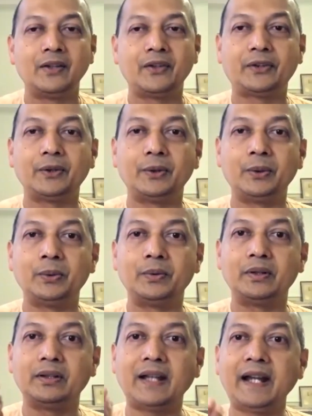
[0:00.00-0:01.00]

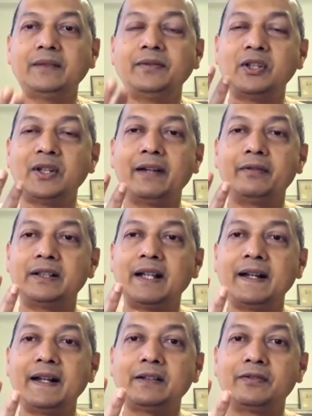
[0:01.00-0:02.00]
So that which I have a
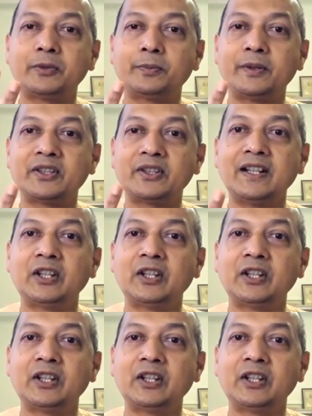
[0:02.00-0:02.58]
direct first-person